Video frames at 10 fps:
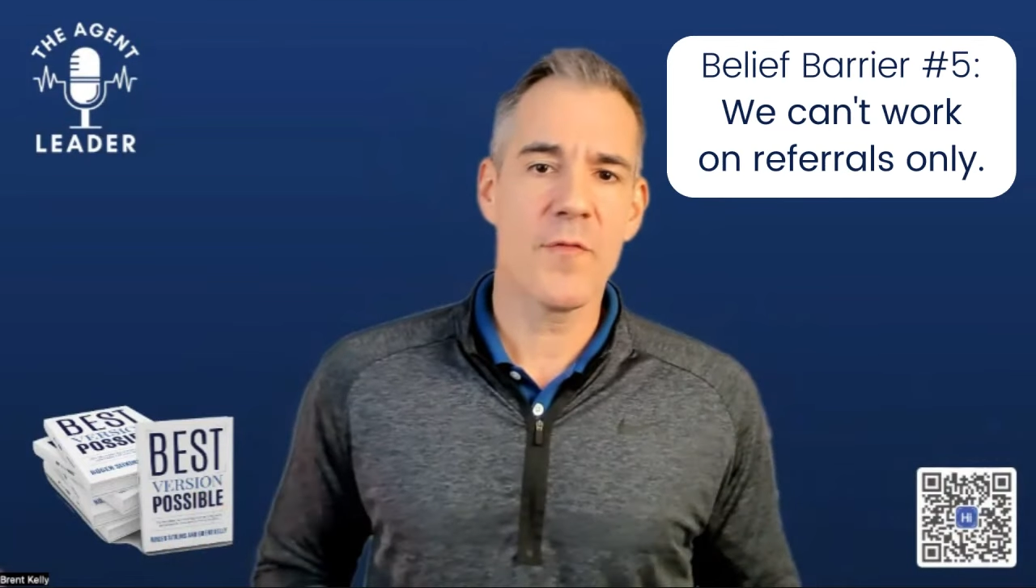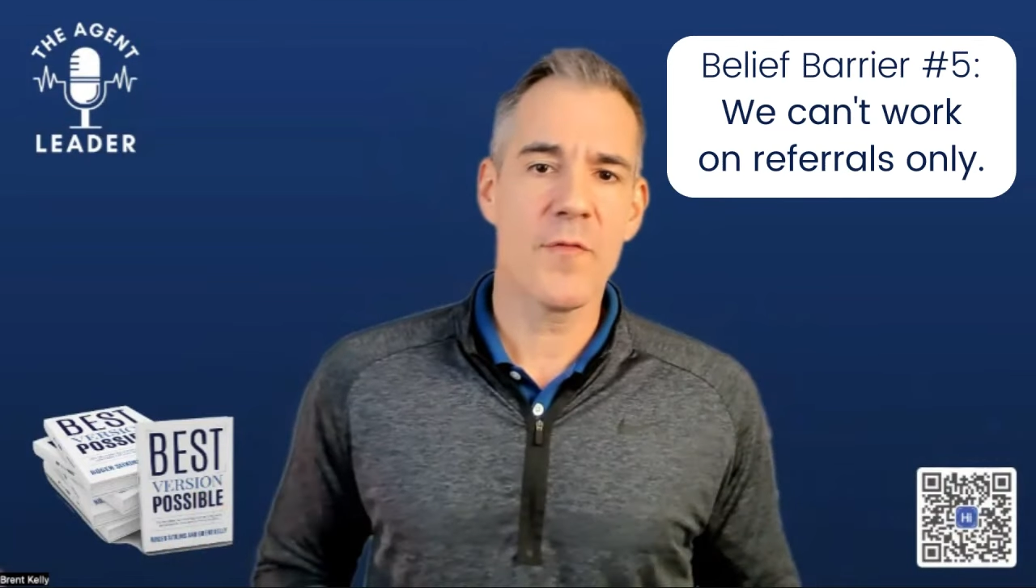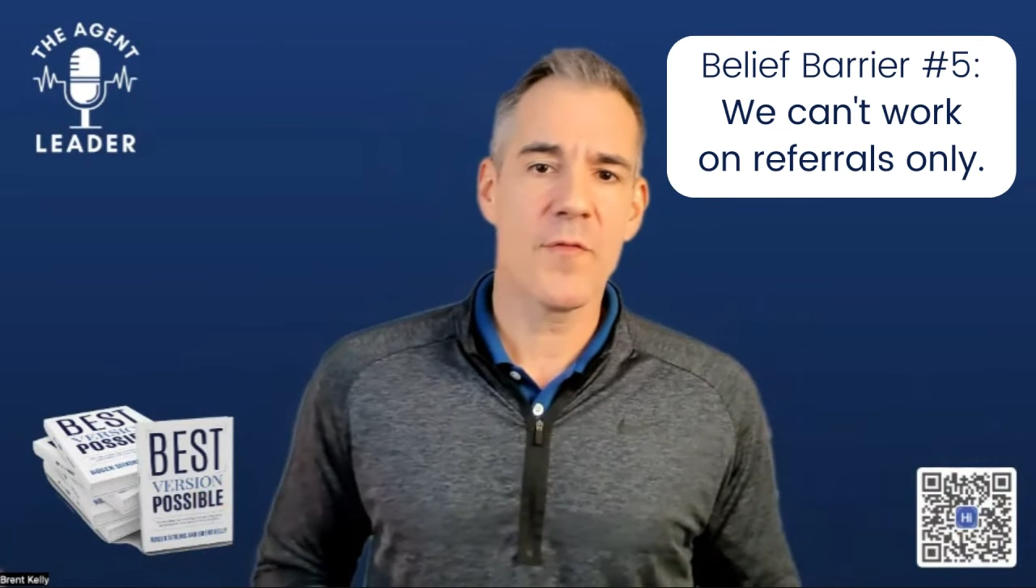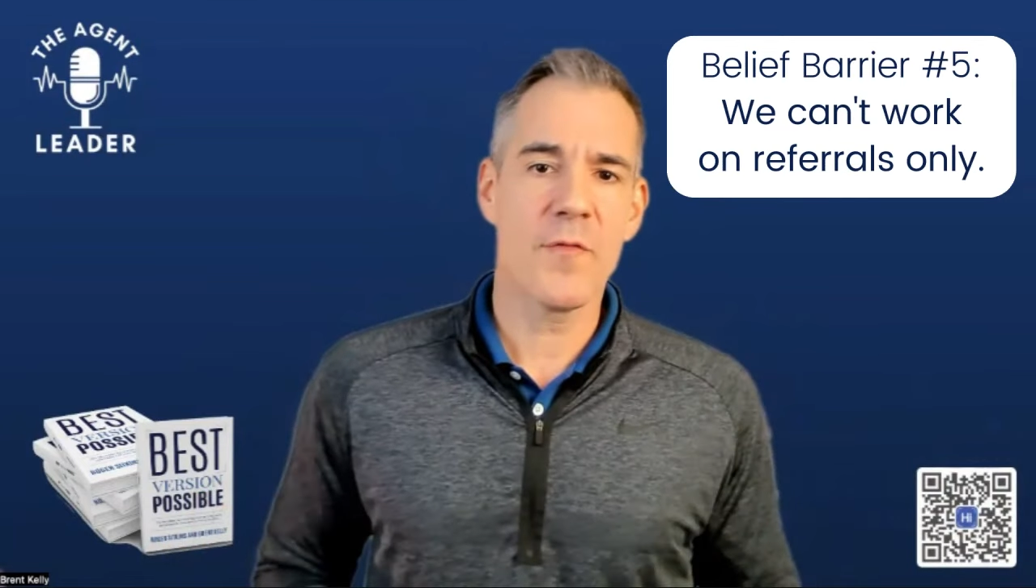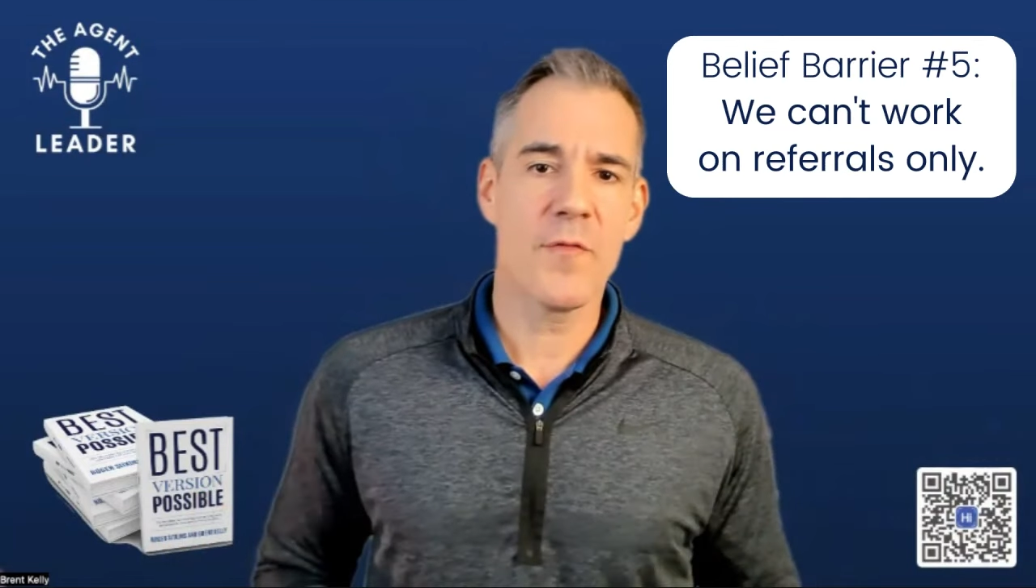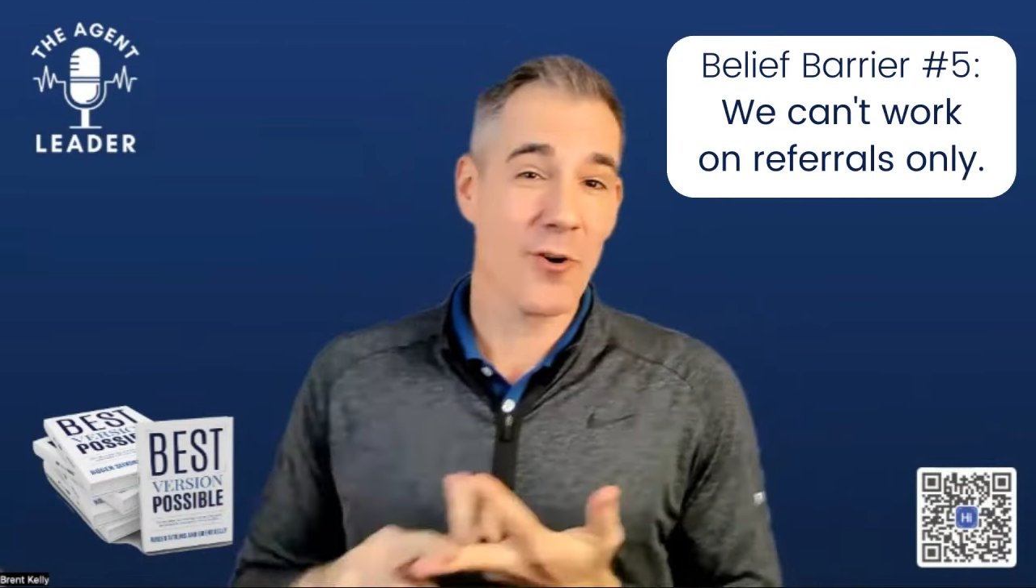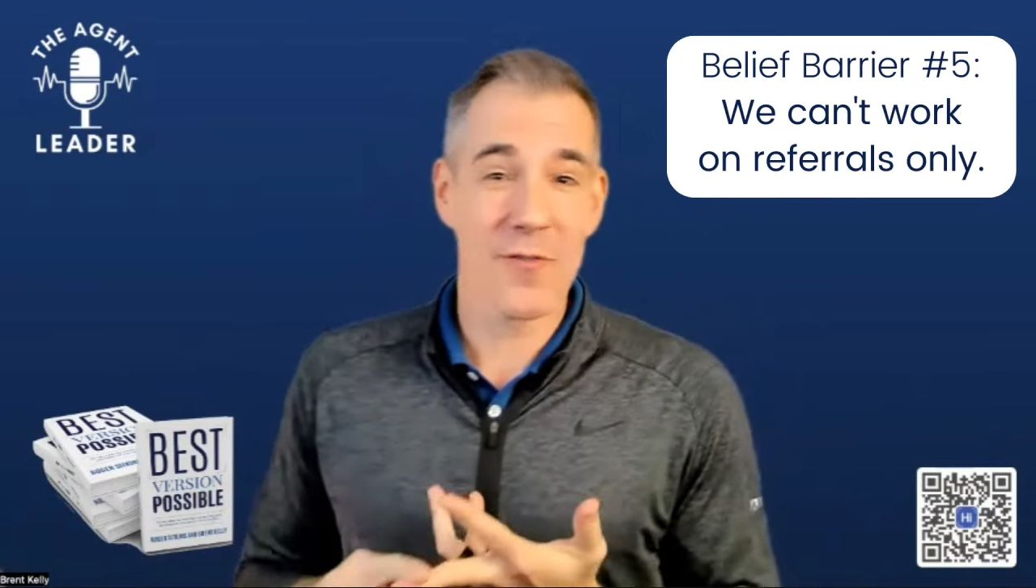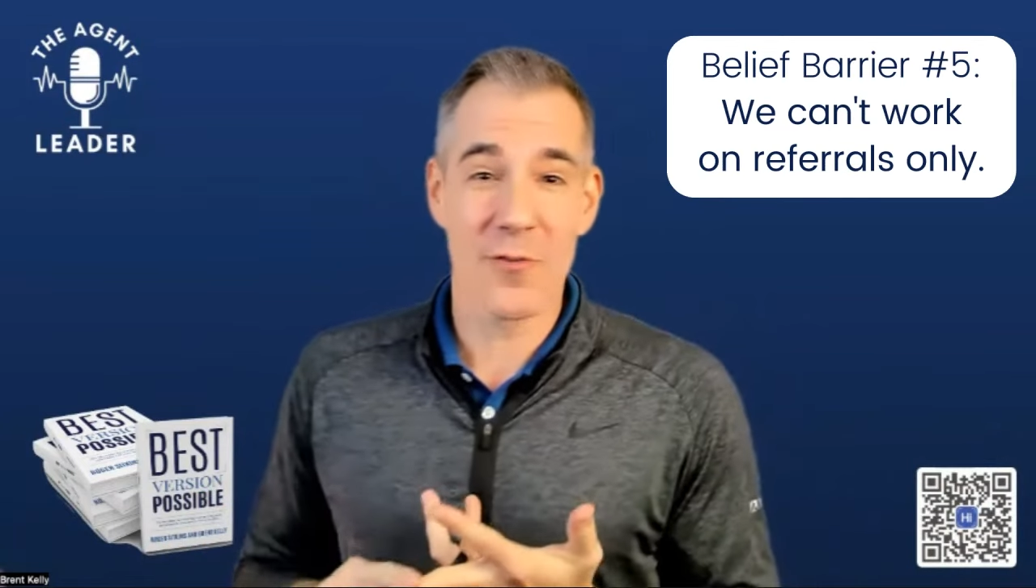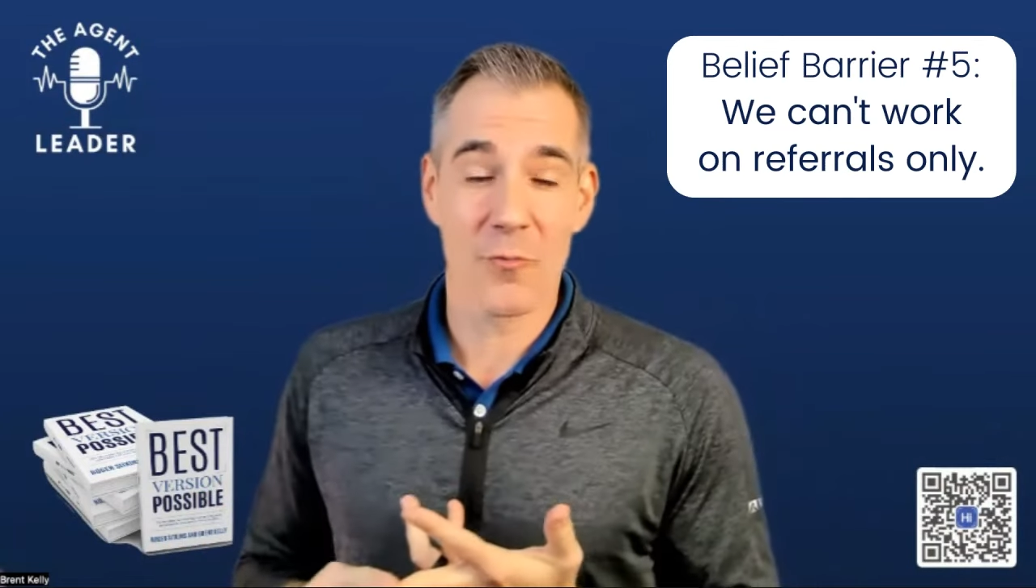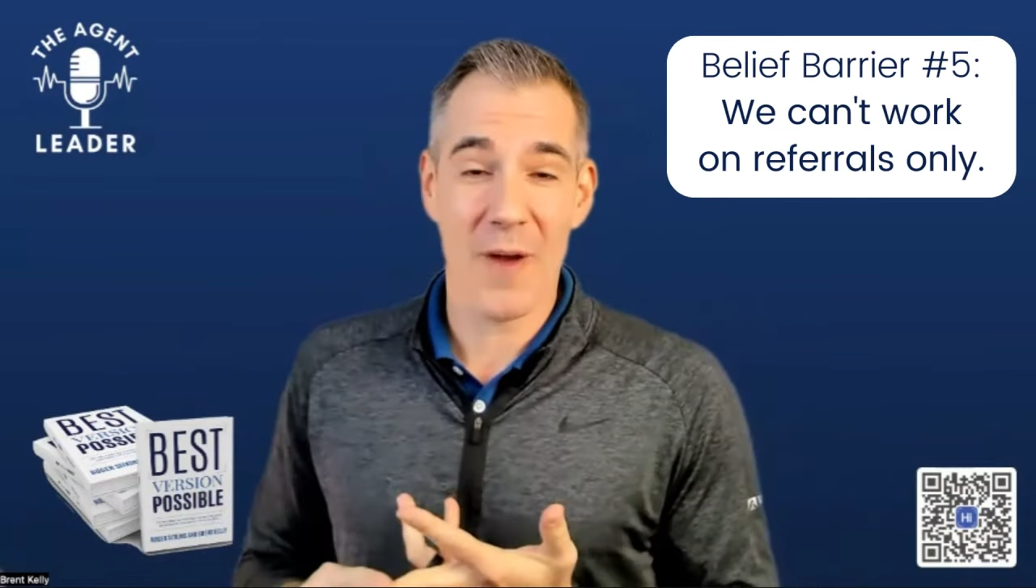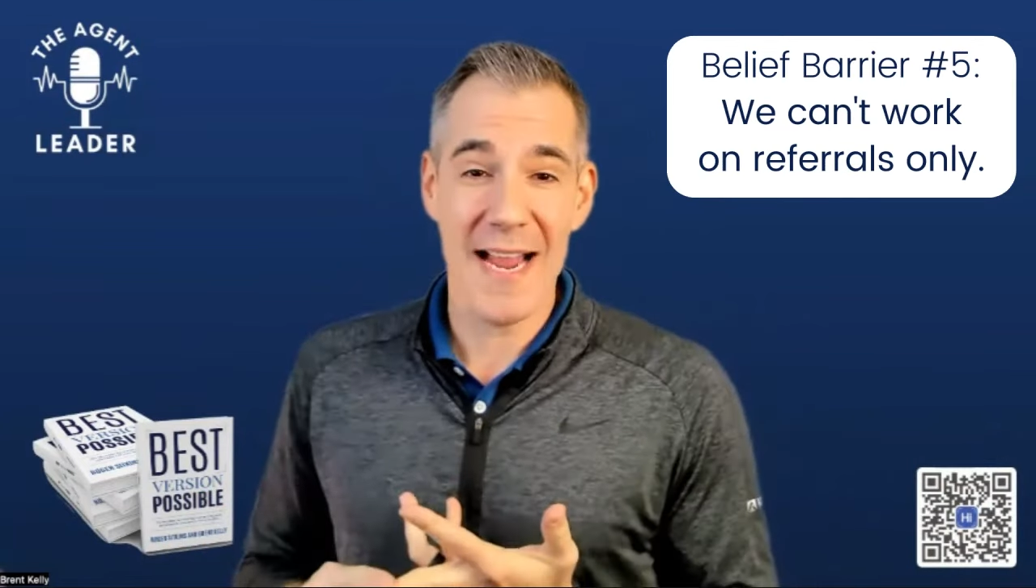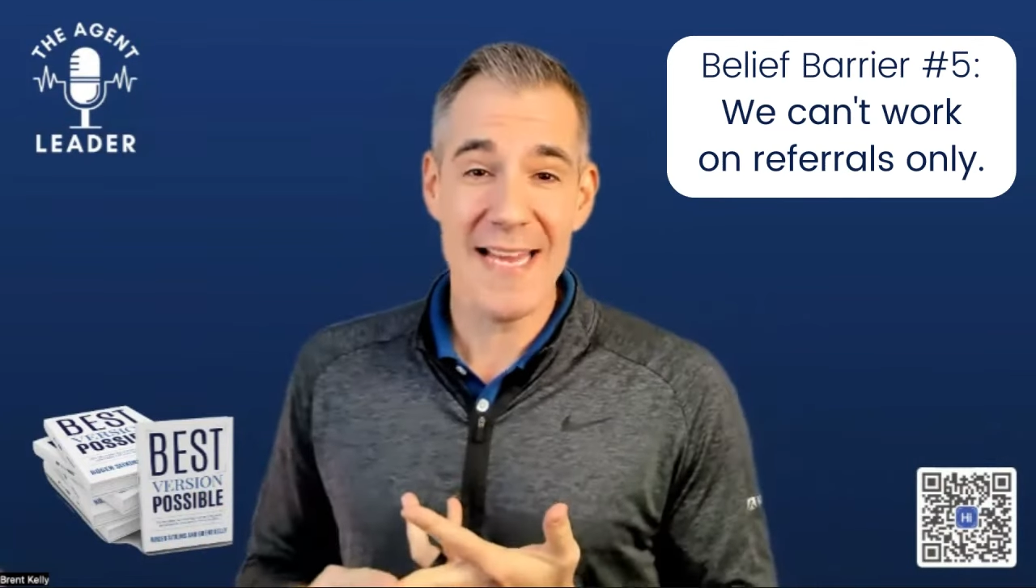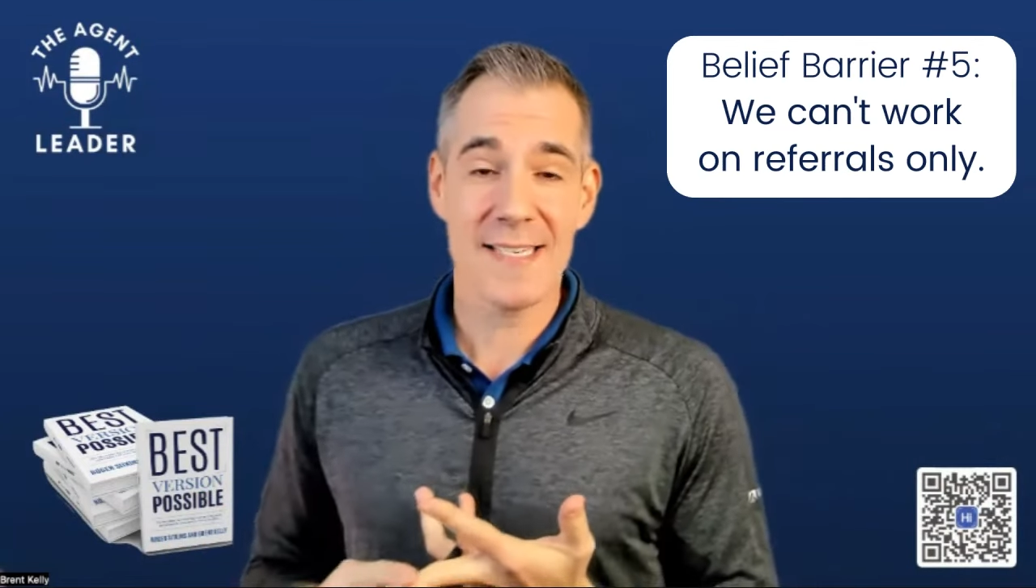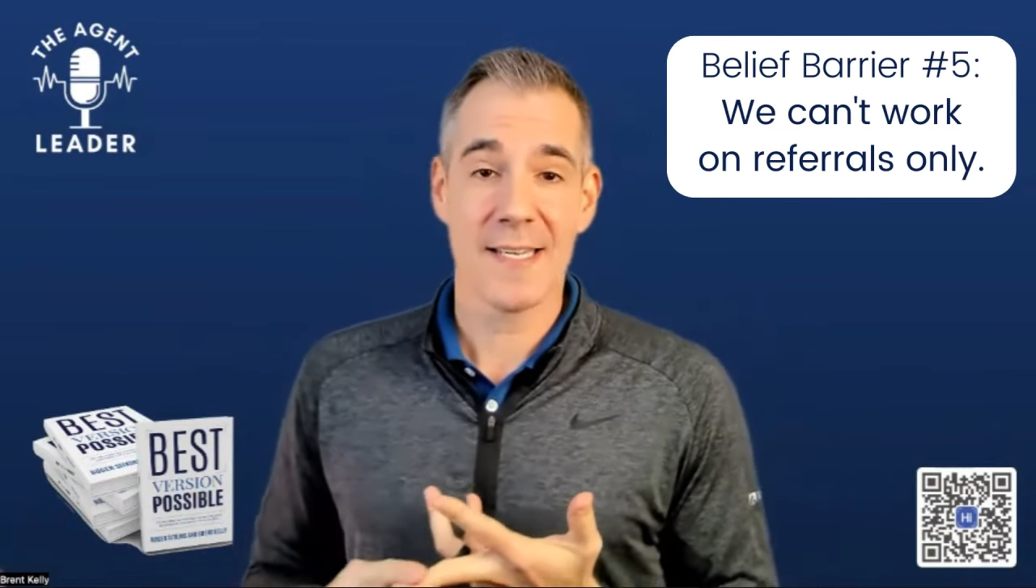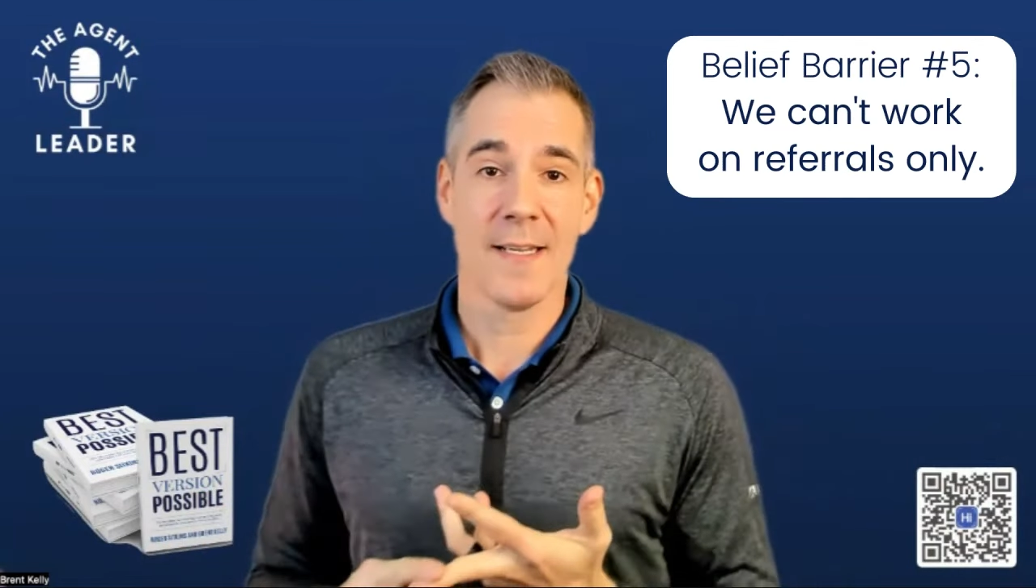you haven't earned the right,